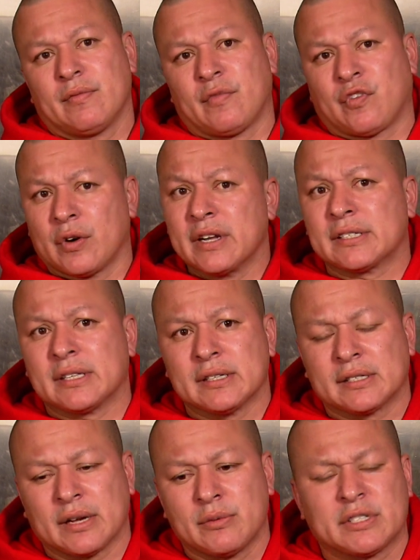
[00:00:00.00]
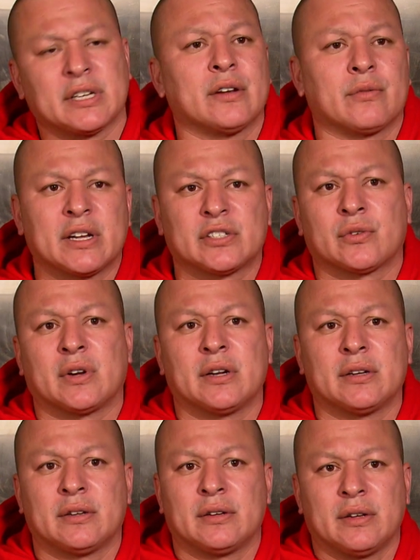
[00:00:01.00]
for instance, I would say a
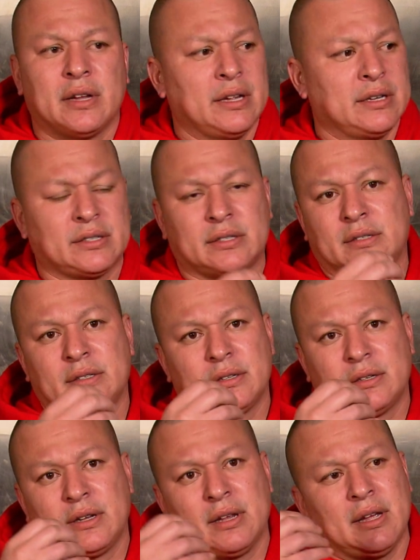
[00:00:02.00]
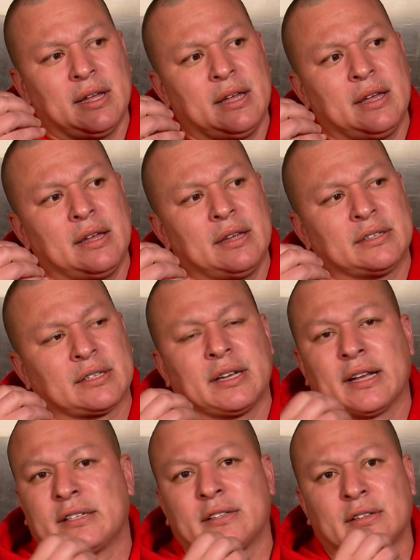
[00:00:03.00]
restaurant, it's, it's
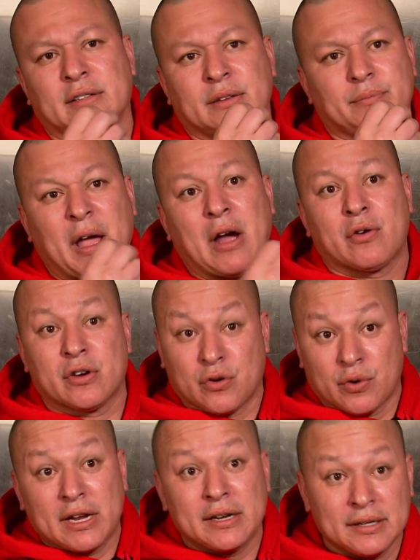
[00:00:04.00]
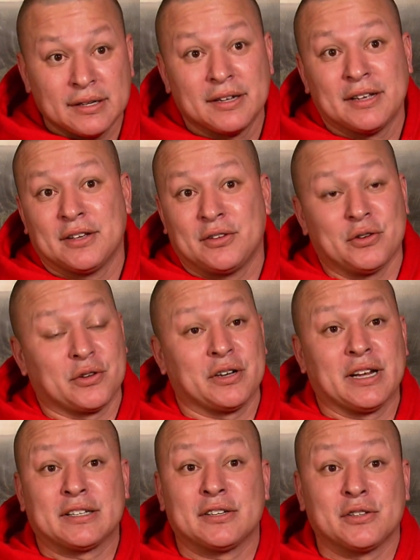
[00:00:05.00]
connected to the power grid, you're
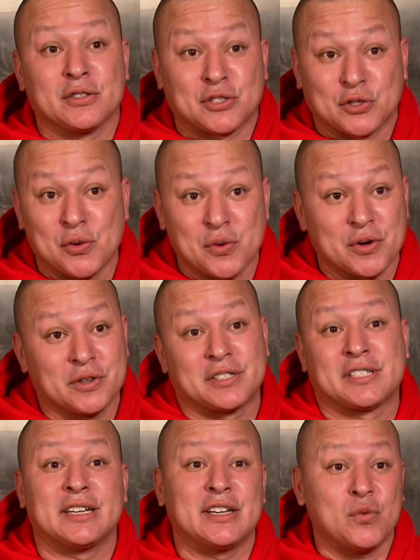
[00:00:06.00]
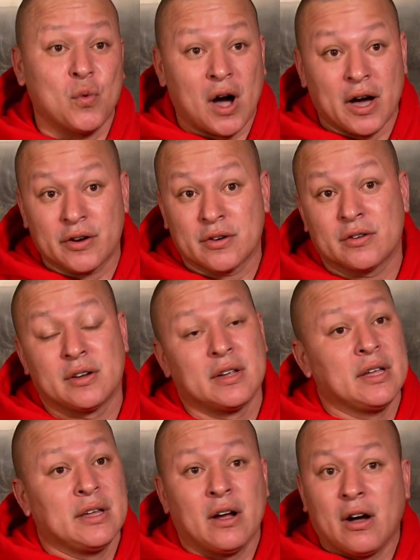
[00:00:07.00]
connected to the sewer, city water,
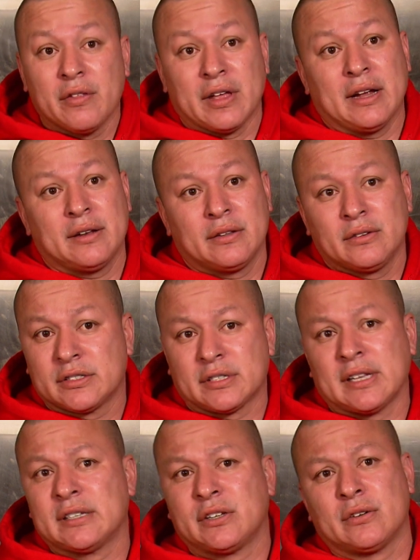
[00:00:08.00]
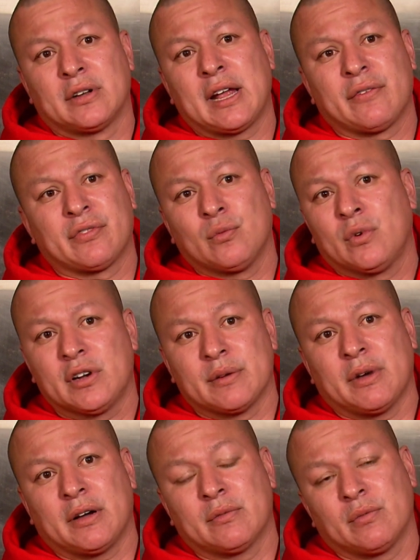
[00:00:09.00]
all that. Those are things you don't have to worry
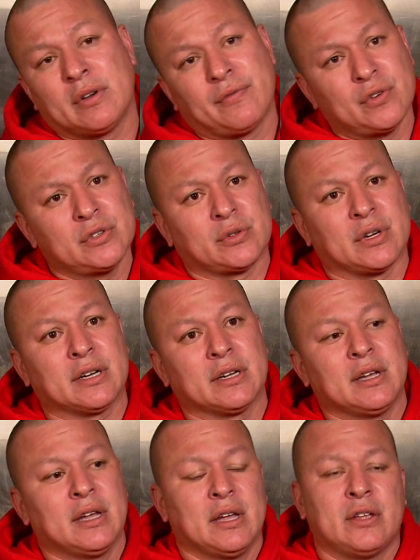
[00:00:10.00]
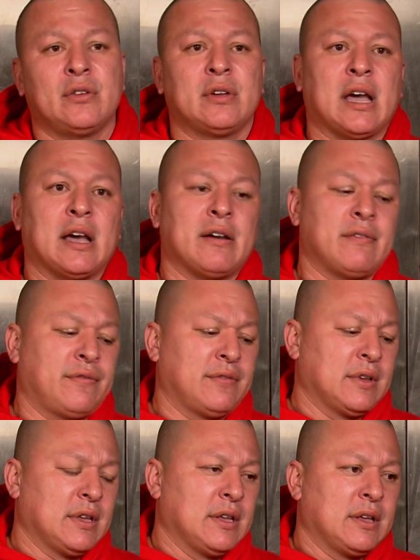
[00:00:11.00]
about. Well, food truck, you have
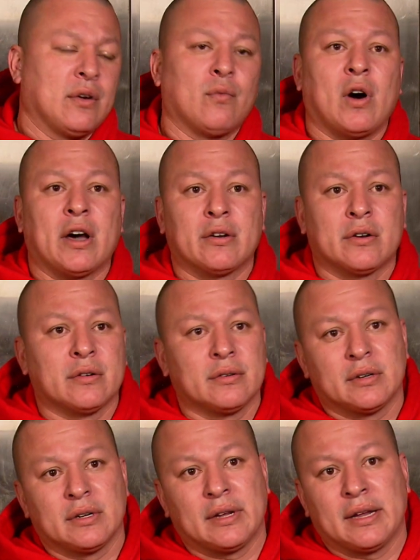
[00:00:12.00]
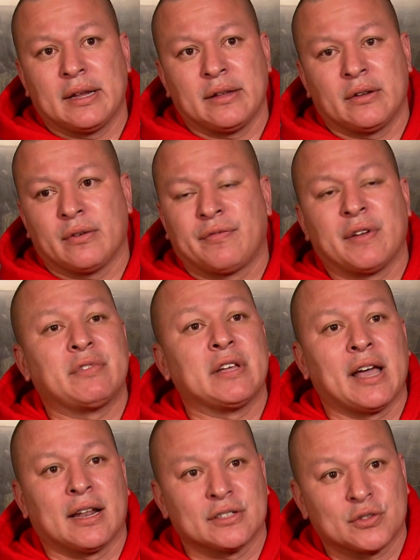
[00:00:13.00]
water, eh, you know, 50
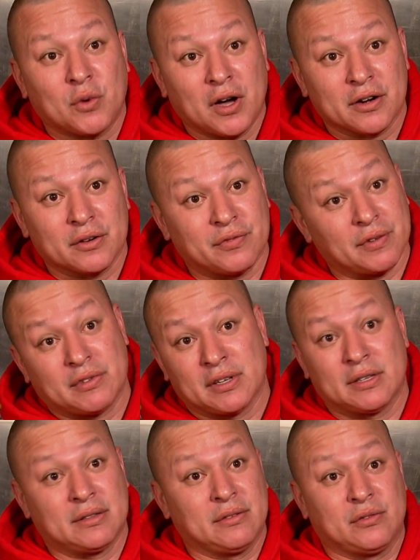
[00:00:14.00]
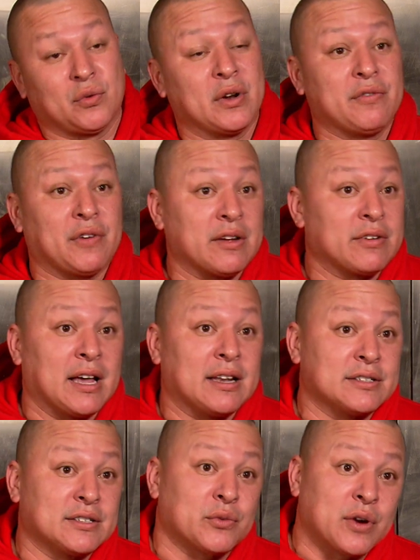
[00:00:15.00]
gallons of water, 50, 25
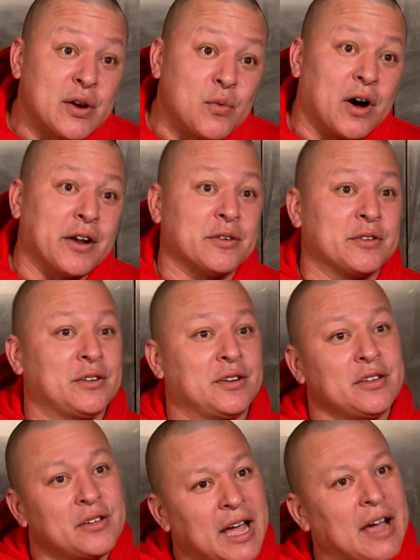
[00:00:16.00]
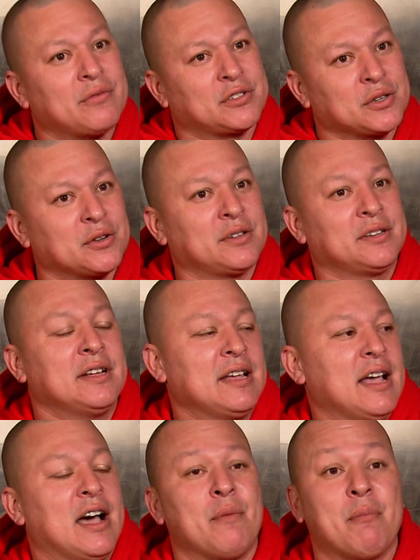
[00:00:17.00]
gallons of gray water. You know, you have certain
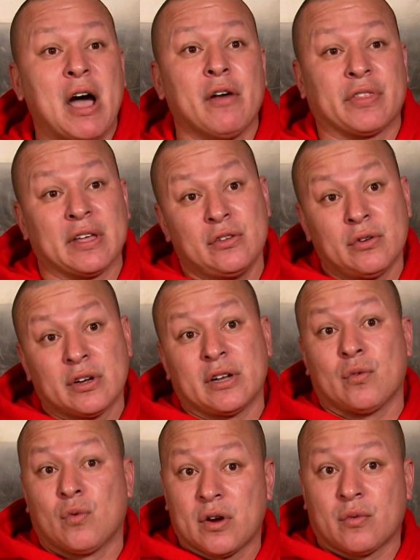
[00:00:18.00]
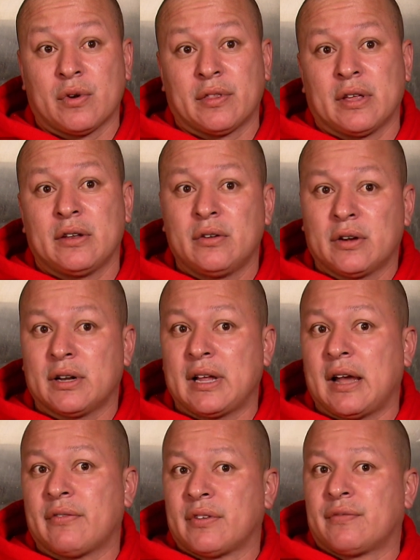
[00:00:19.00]
amount that you're going to work with, and you're going to
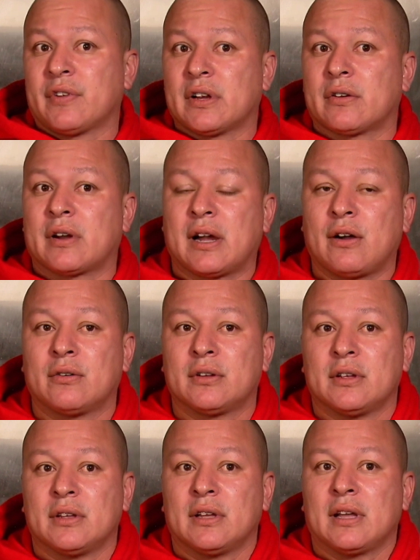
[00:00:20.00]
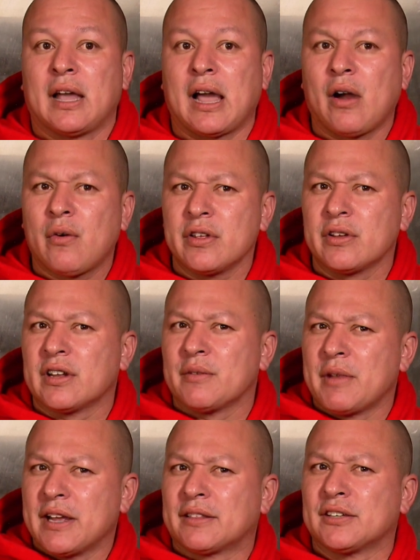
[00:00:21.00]
have to figure out how are you going to
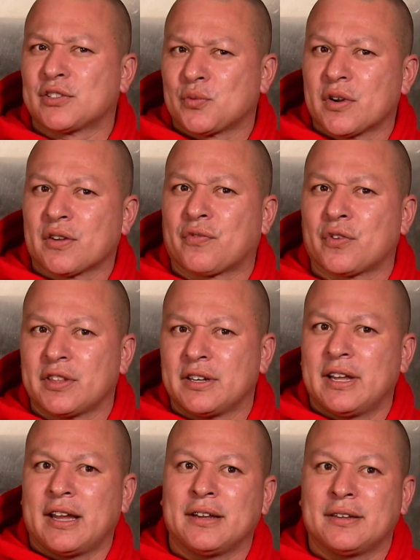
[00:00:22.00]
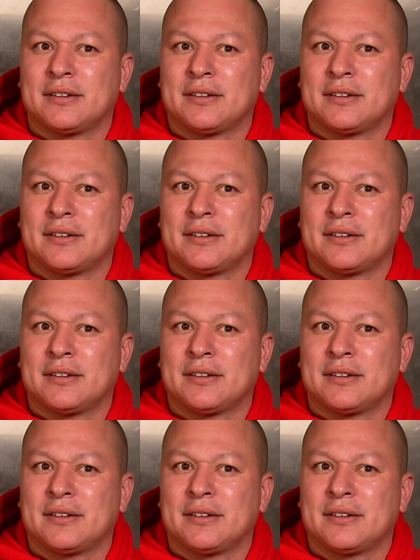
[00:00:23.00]
make this work for the day.